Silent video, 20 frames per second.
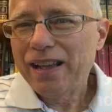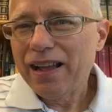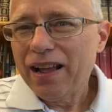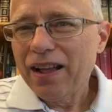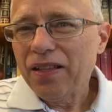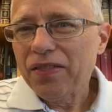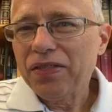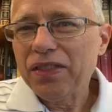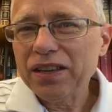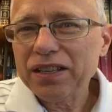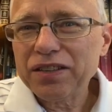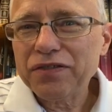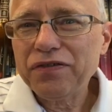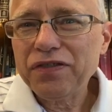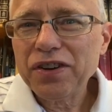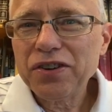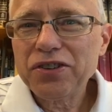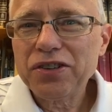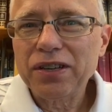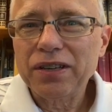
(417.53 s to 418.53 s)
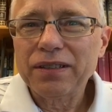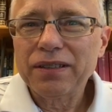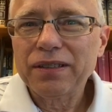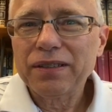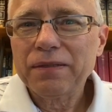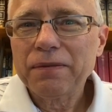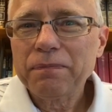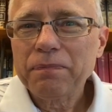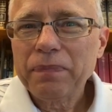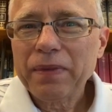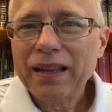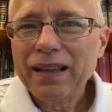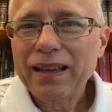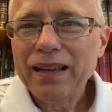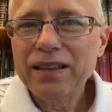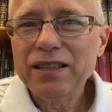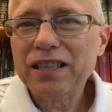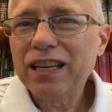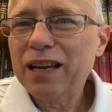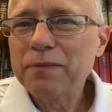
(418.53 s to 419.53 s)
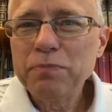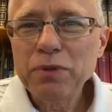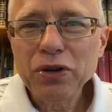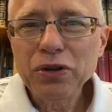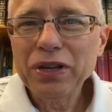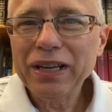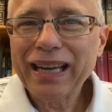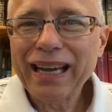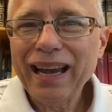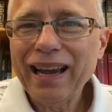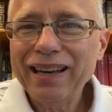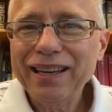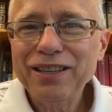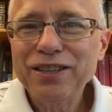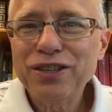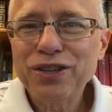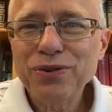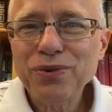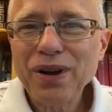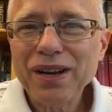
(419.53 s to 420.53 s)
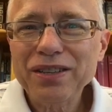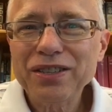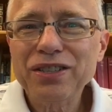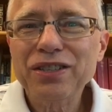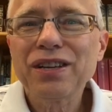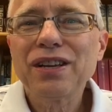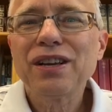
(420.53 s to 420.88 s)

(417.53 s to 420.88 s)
This vision is communicating to us,